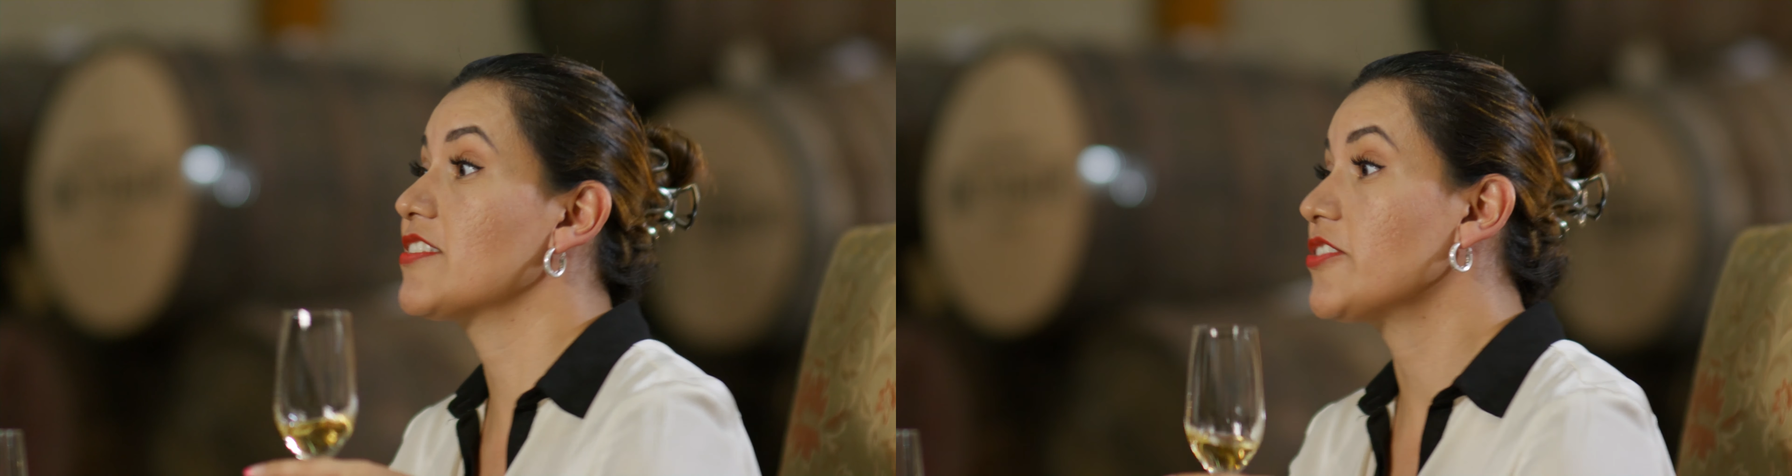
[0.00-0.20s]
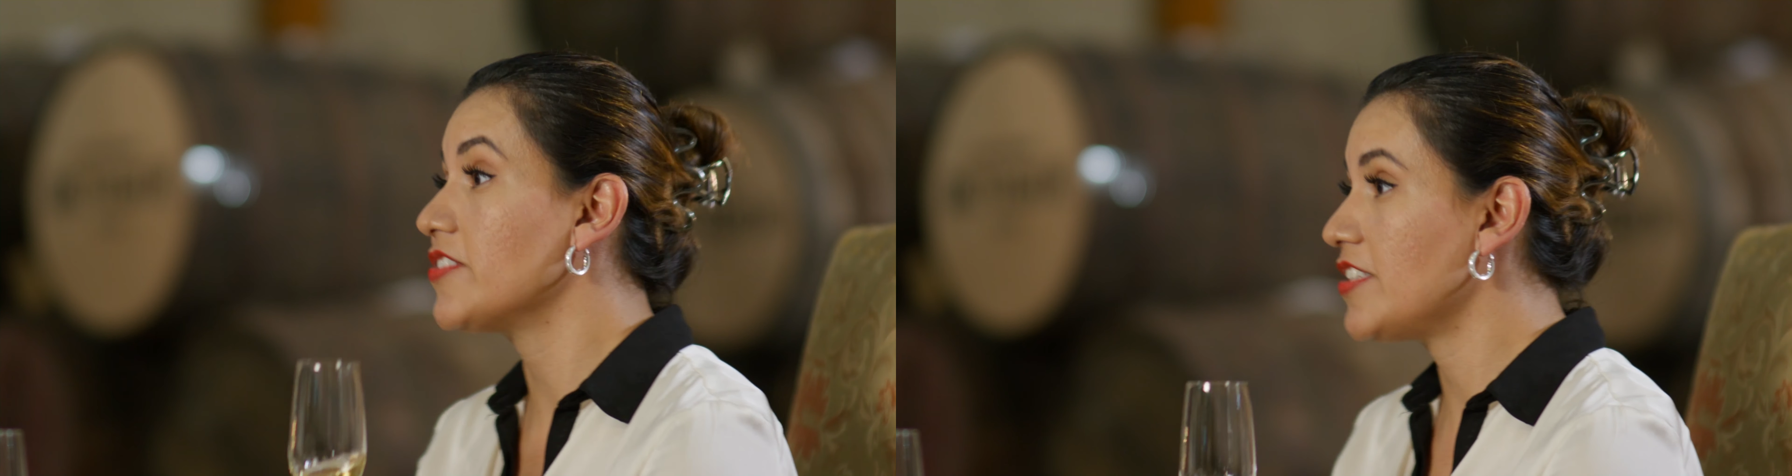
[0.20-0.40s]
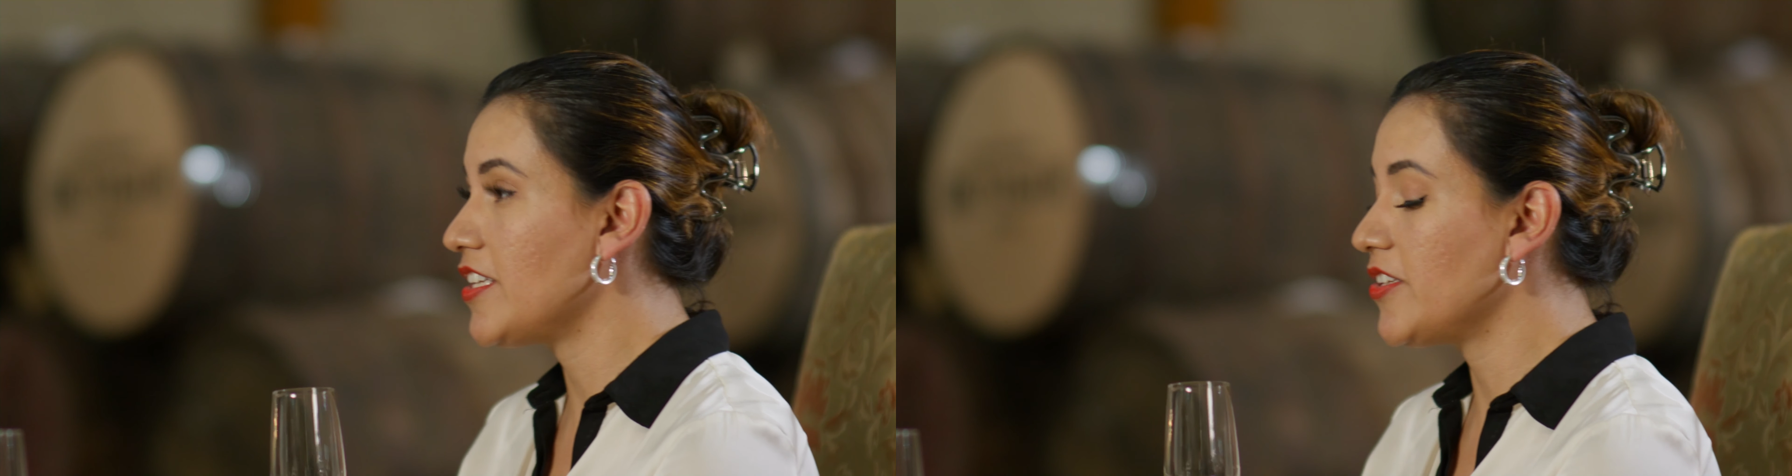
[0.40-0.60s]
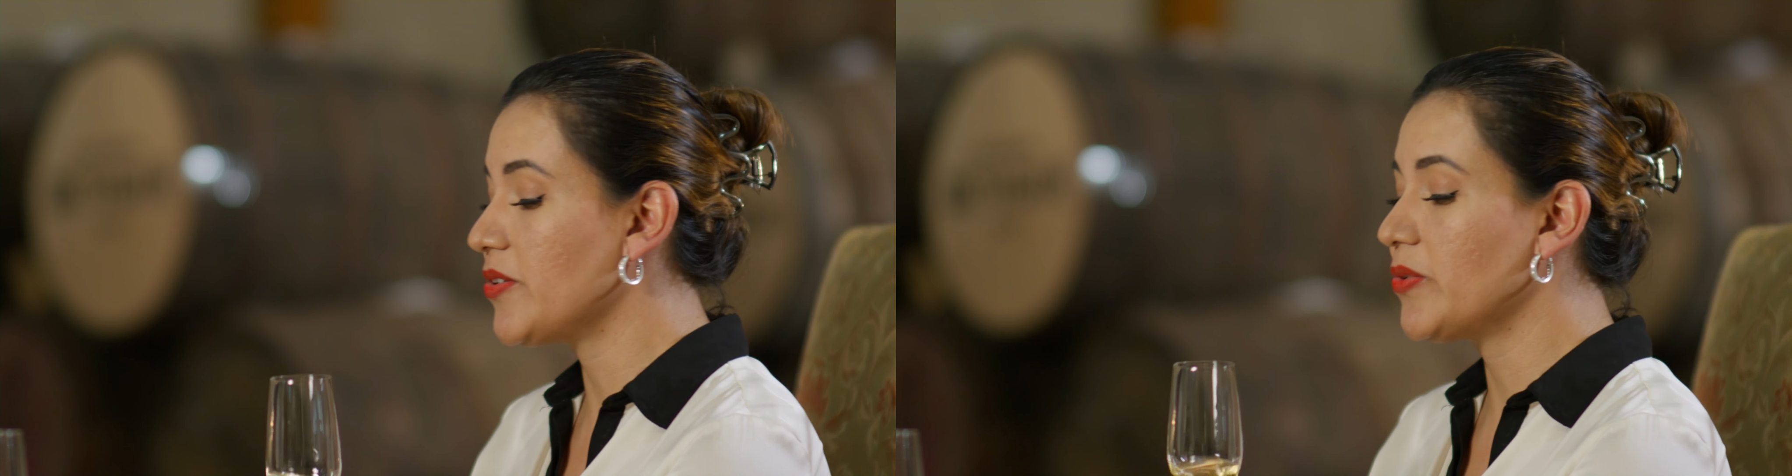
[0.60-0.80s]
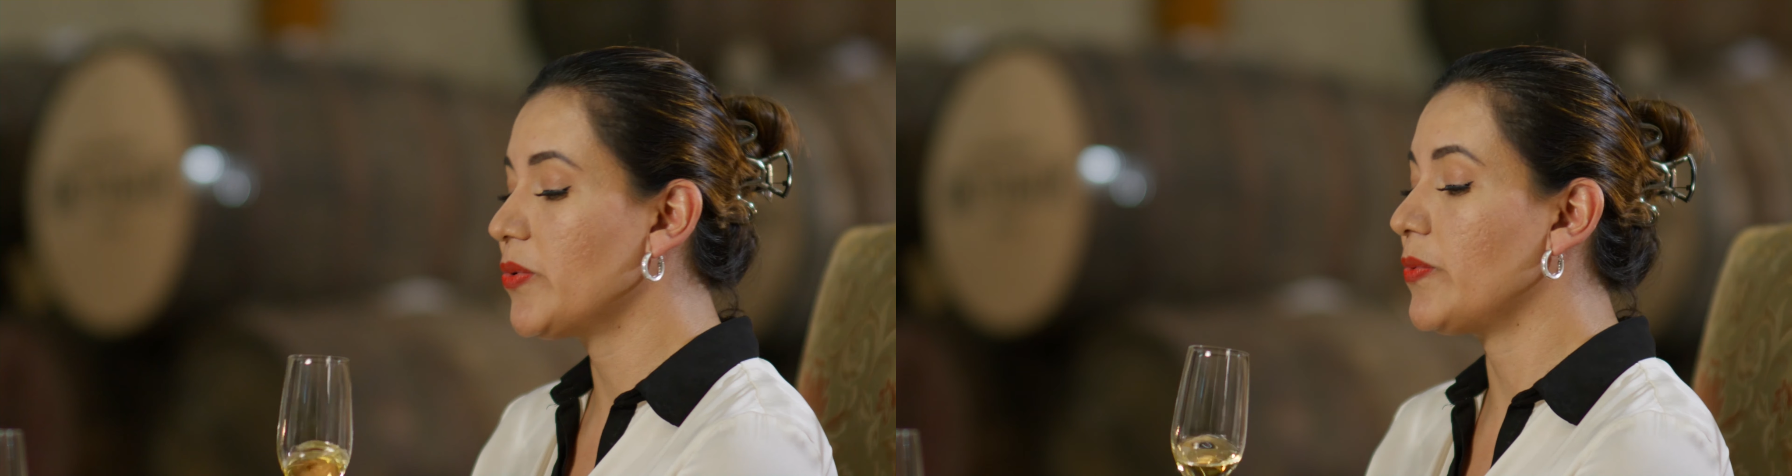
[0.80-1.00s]
let's
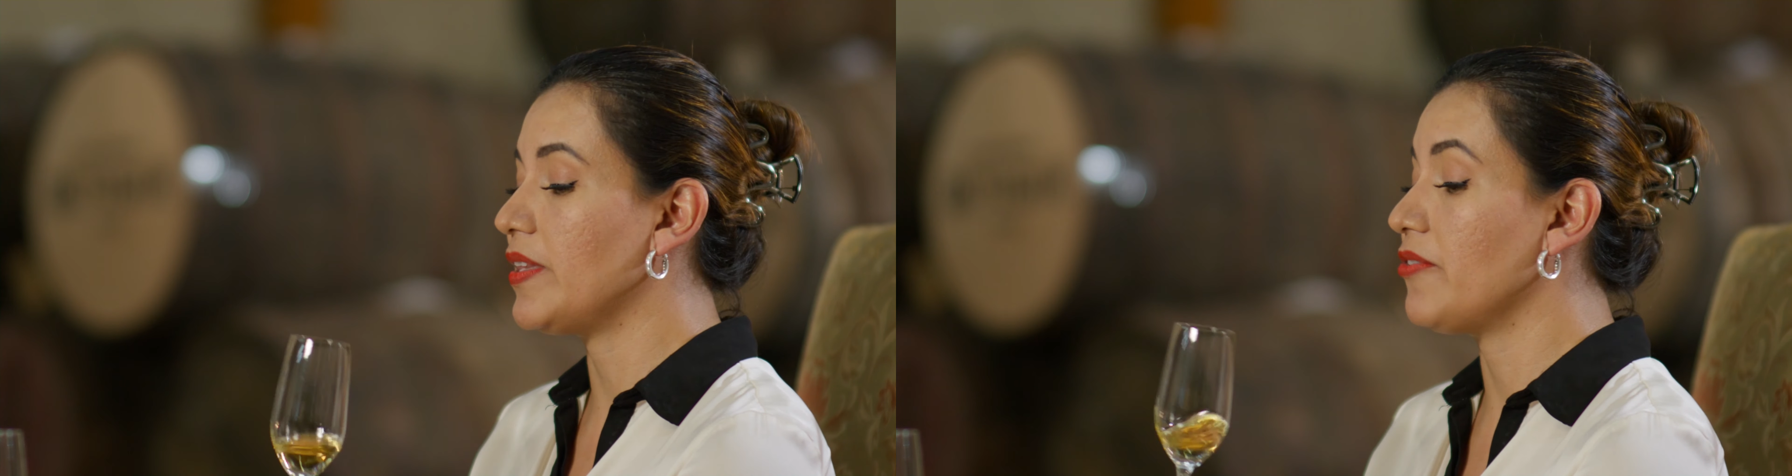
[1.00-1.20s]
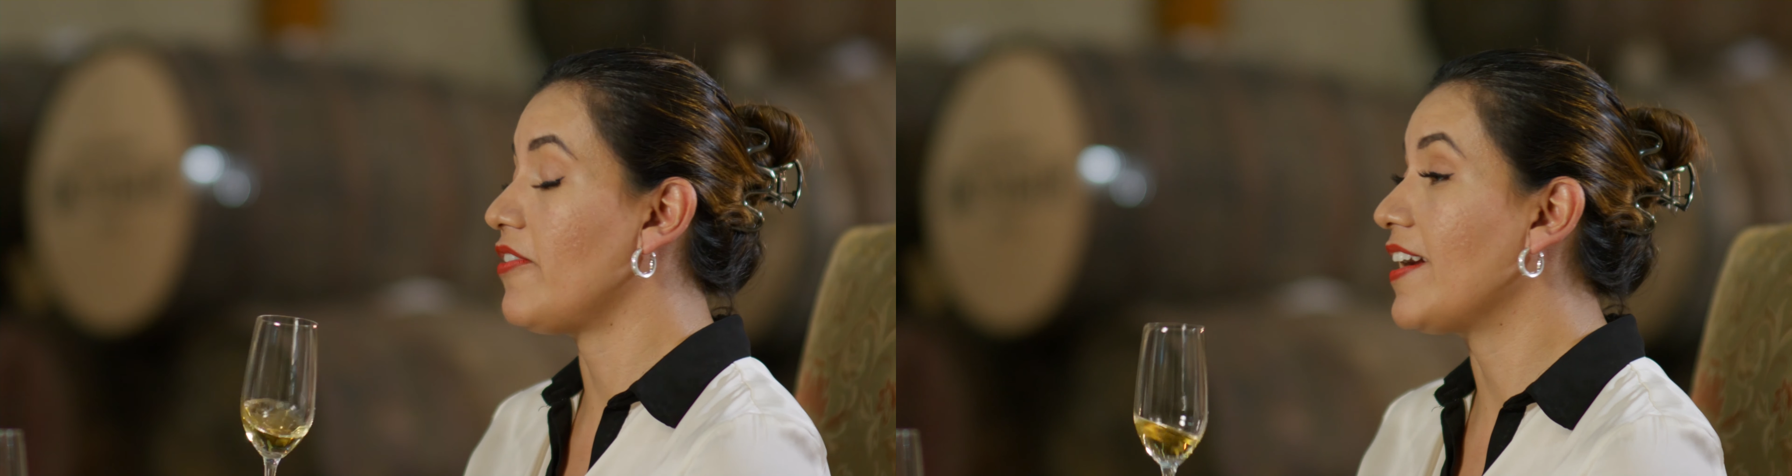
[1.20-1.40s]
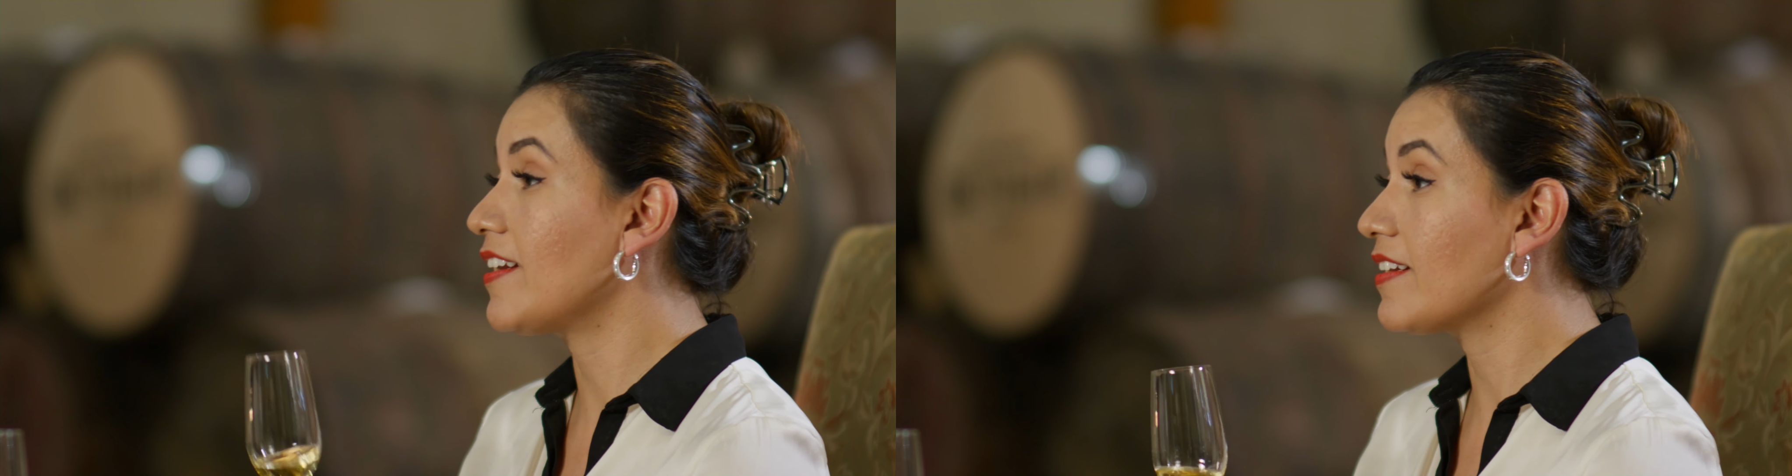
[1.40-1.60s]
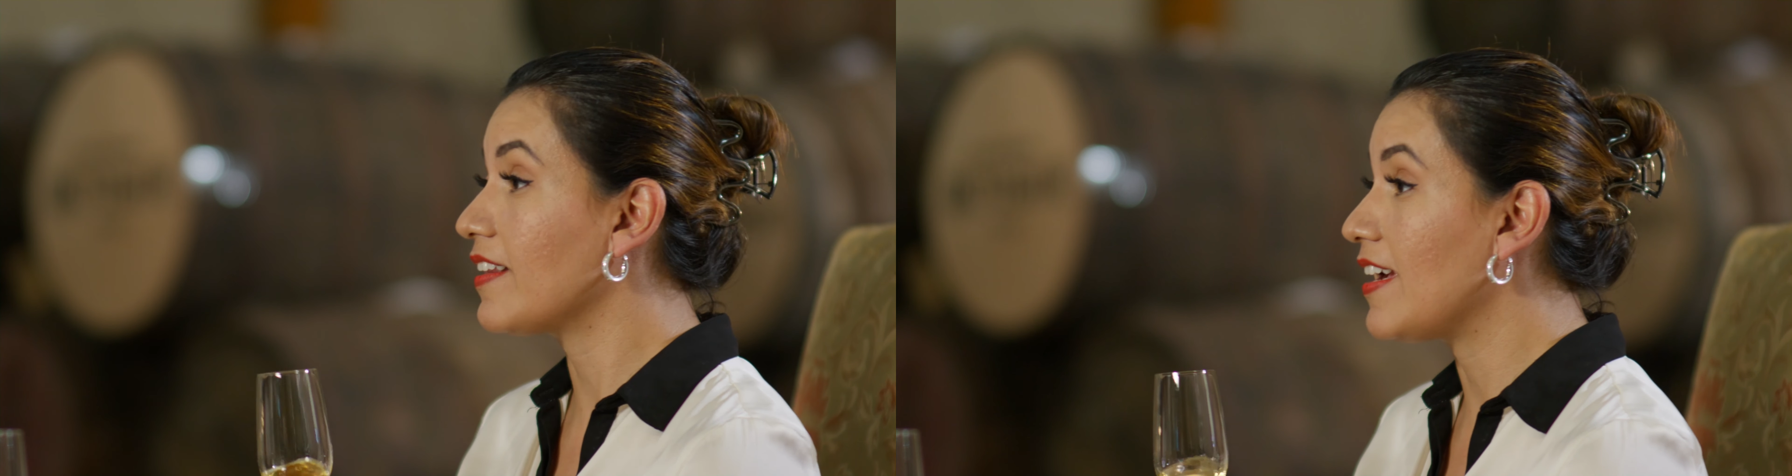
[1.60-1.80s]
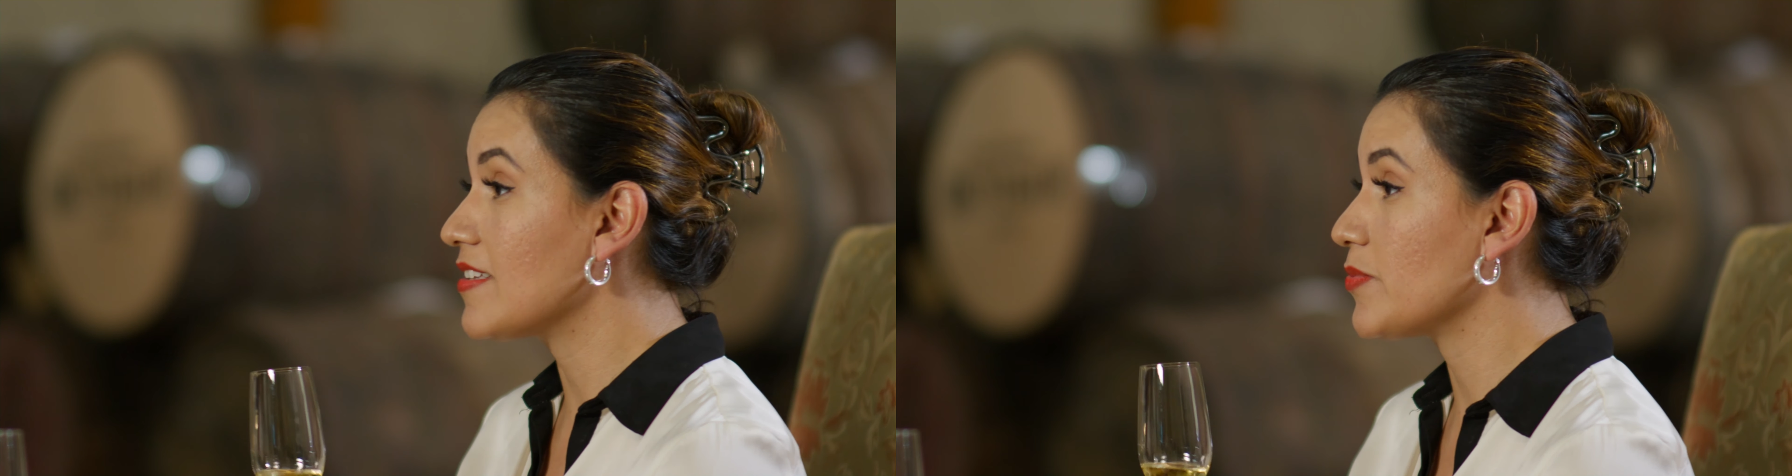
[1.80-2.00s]
continue with the final
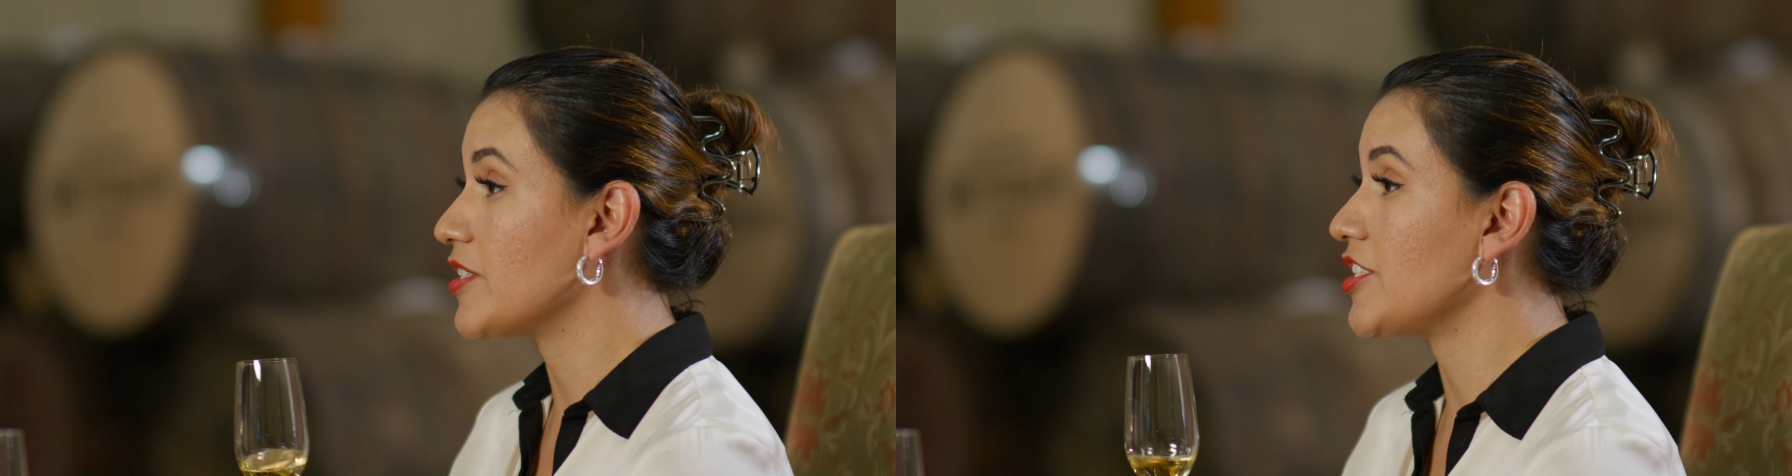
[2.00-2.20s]
class,